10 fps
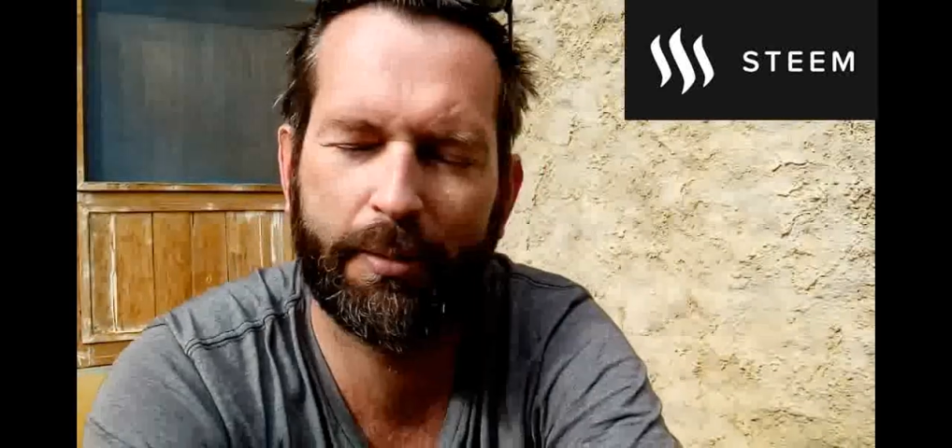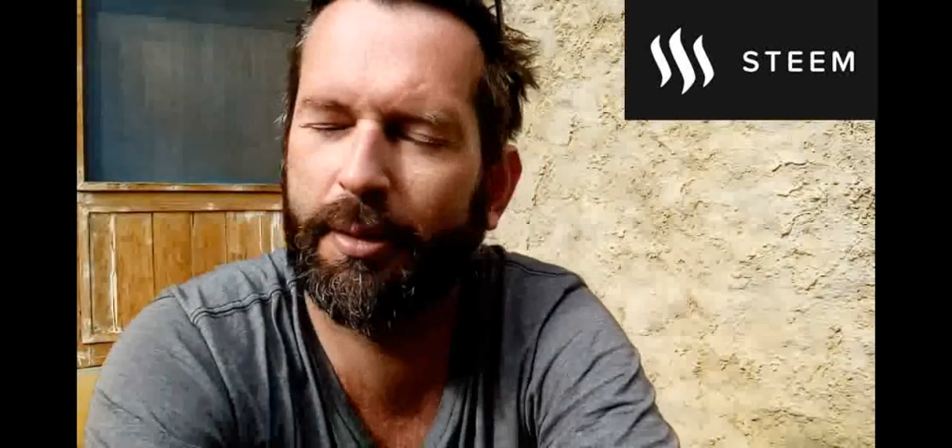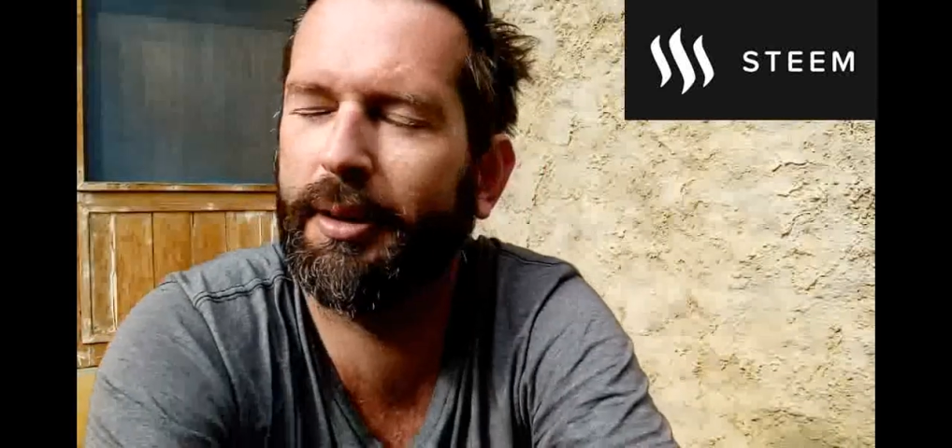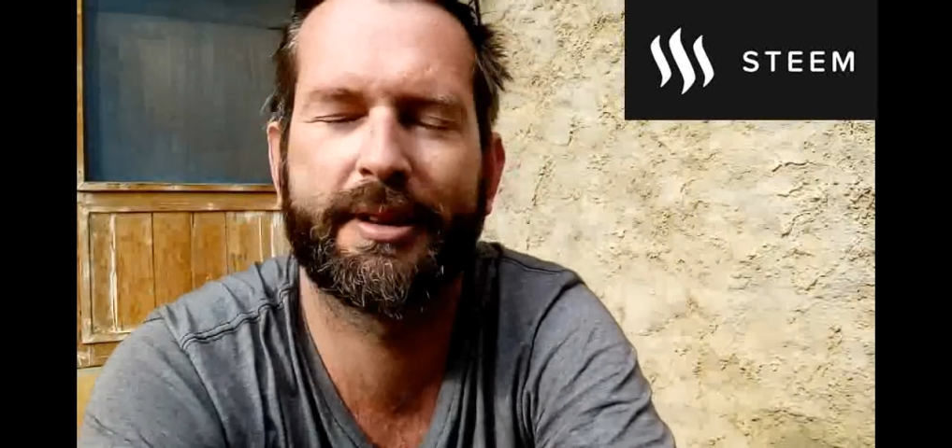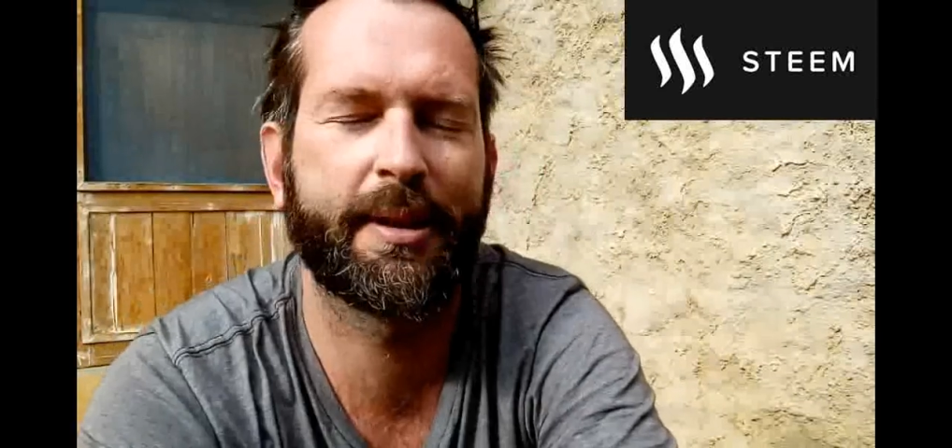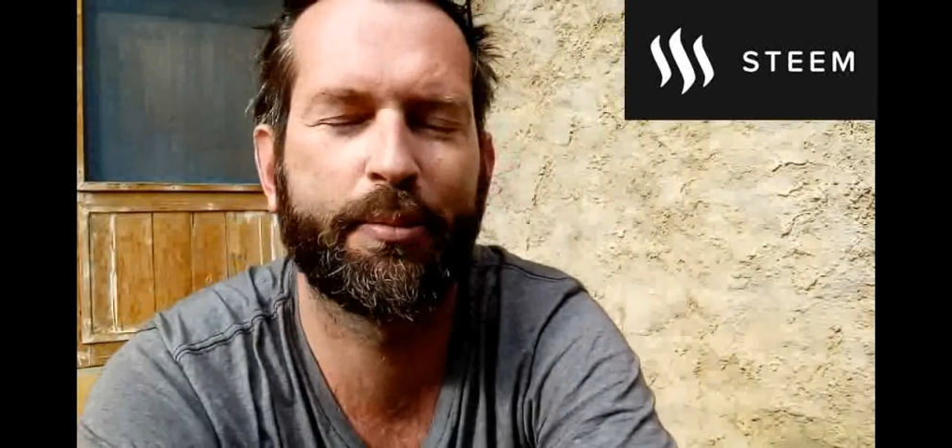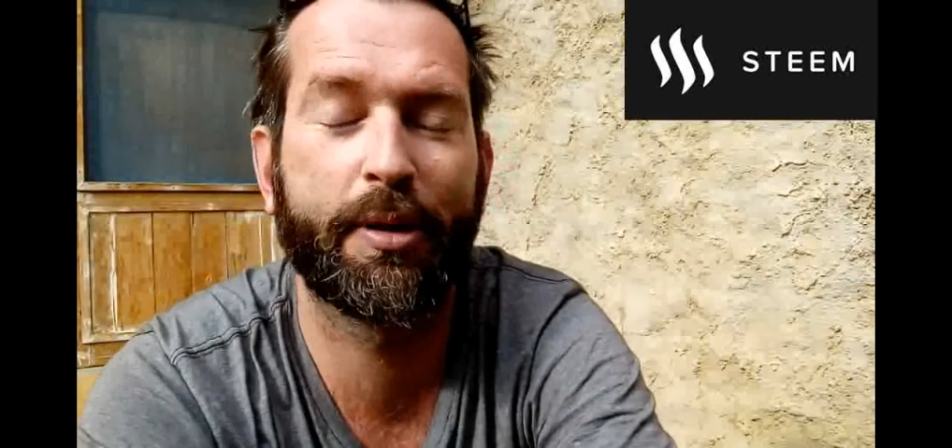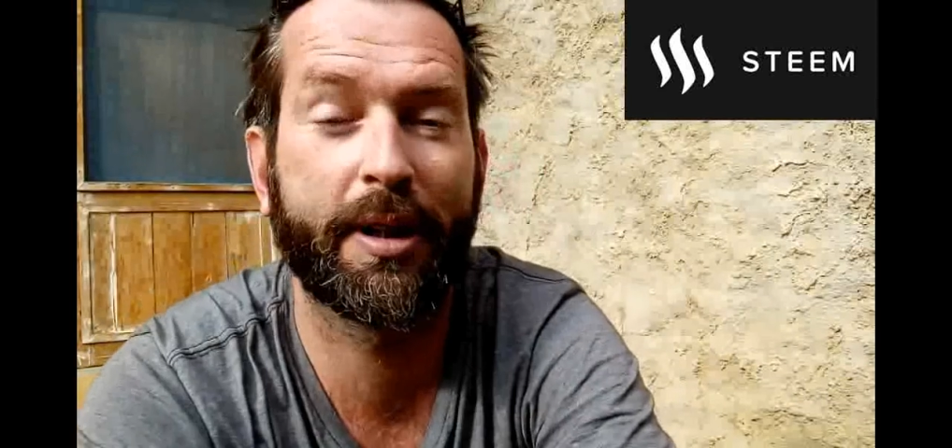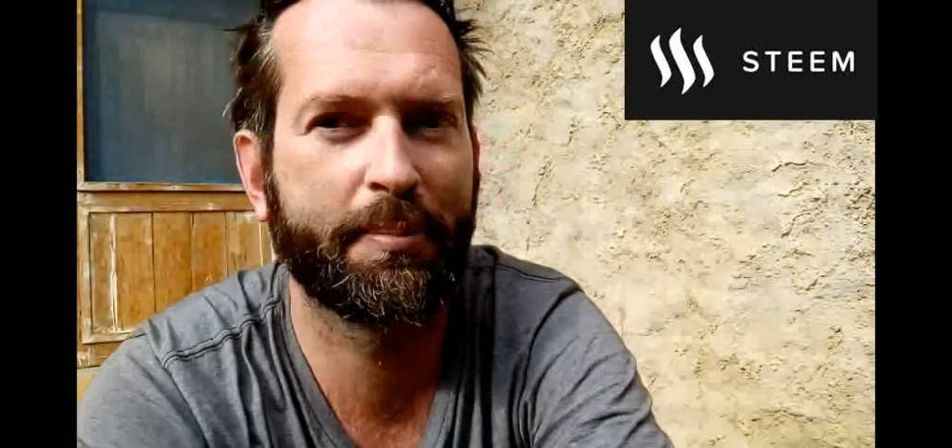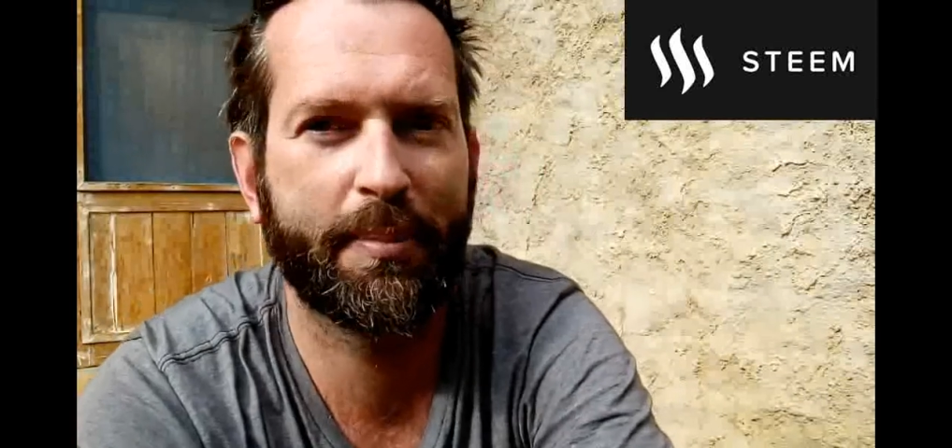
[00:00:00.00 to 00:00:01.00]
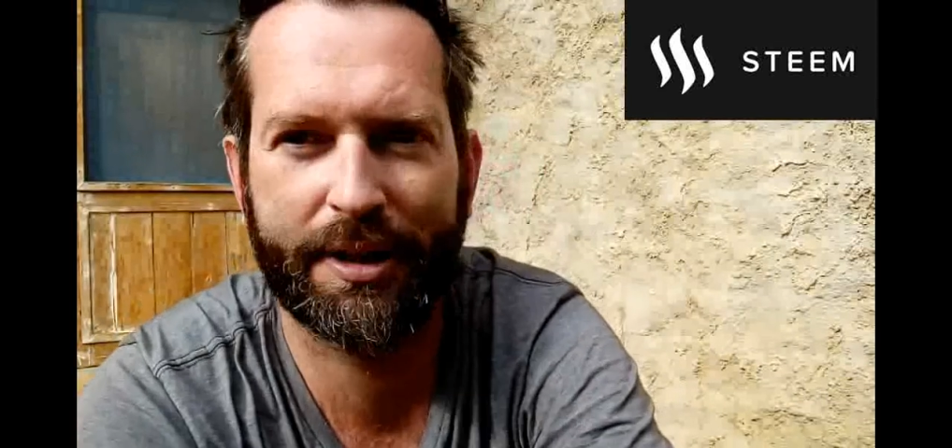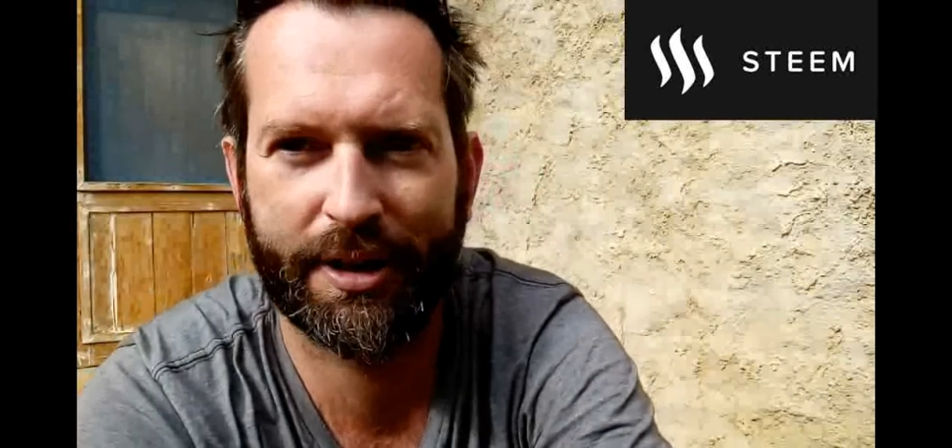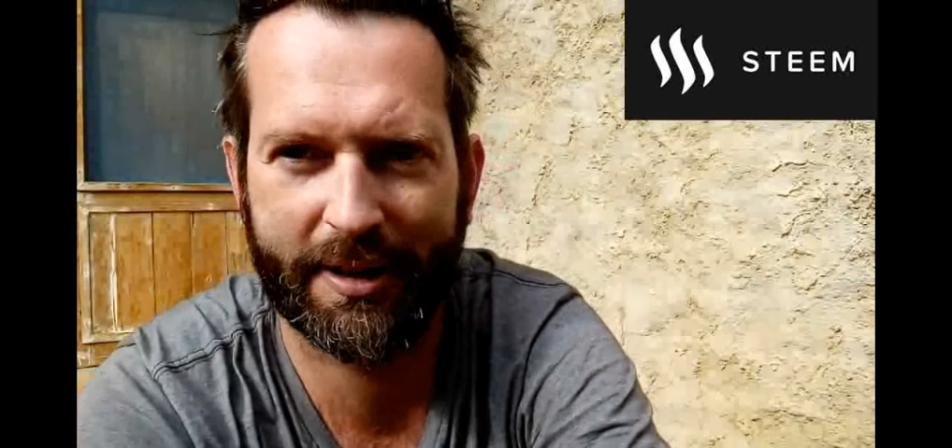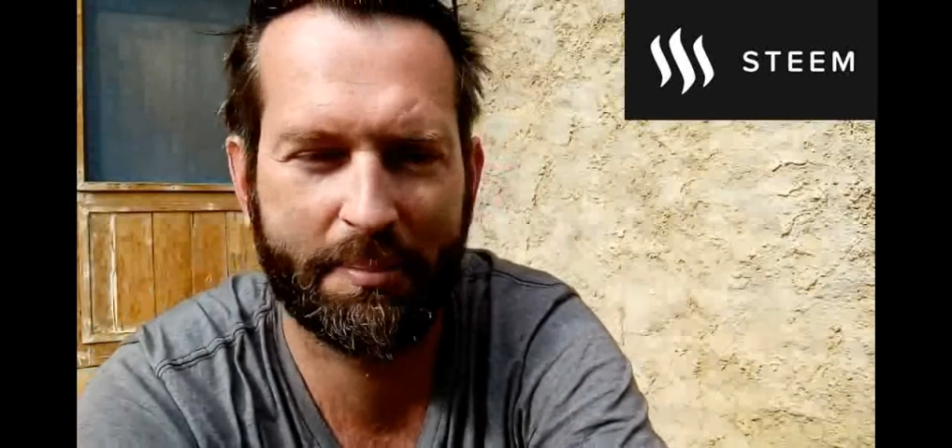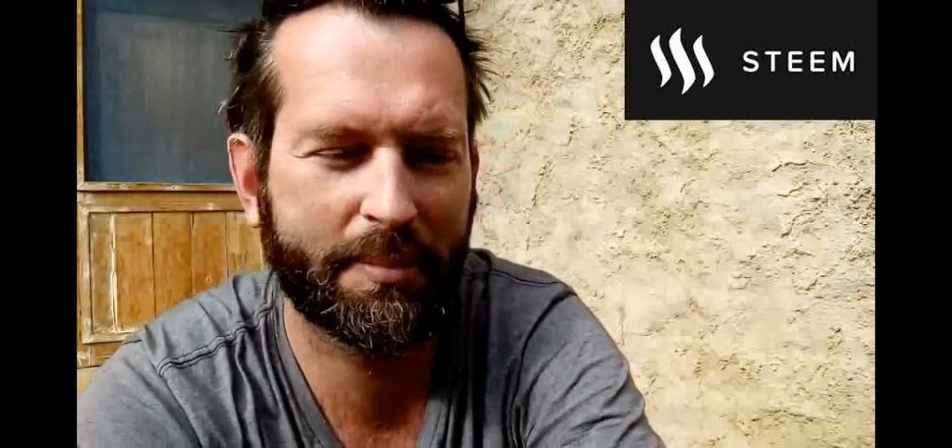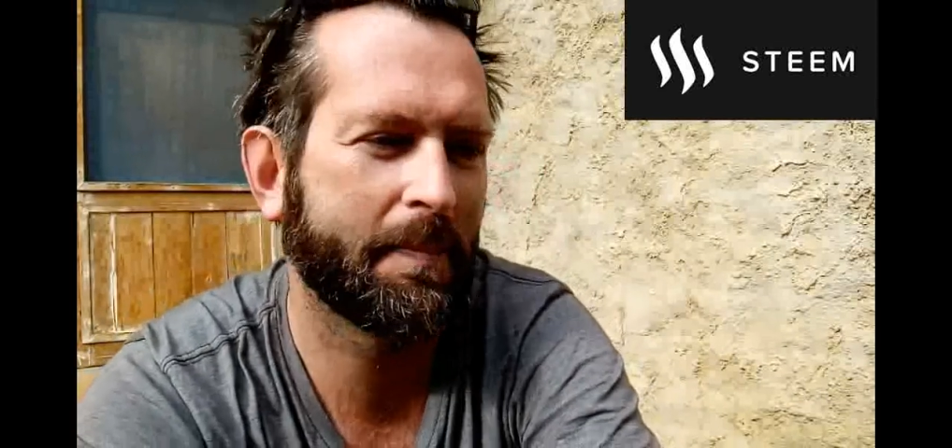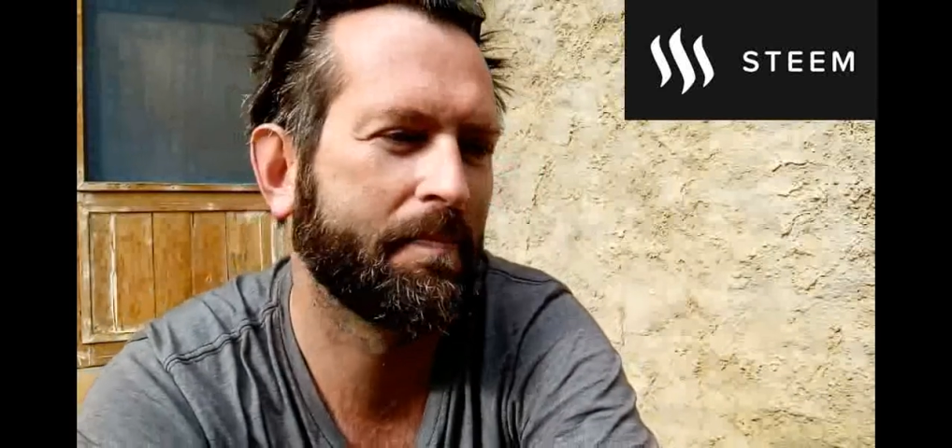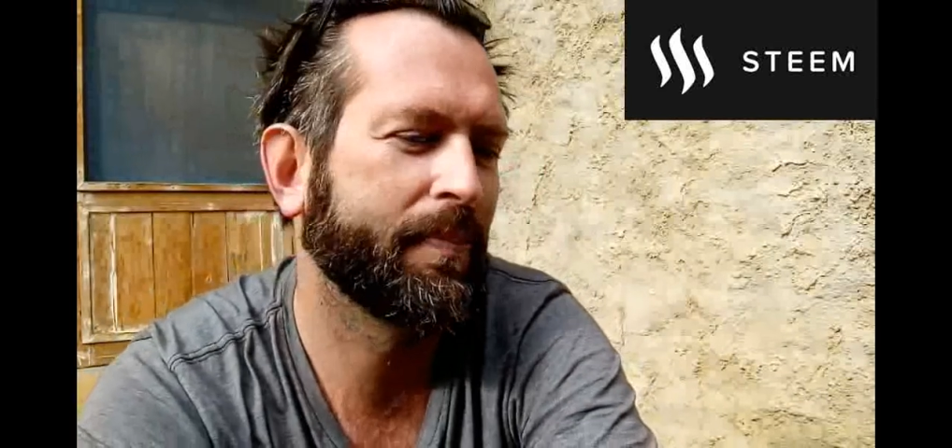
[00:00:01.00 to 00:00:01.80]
or a magic number,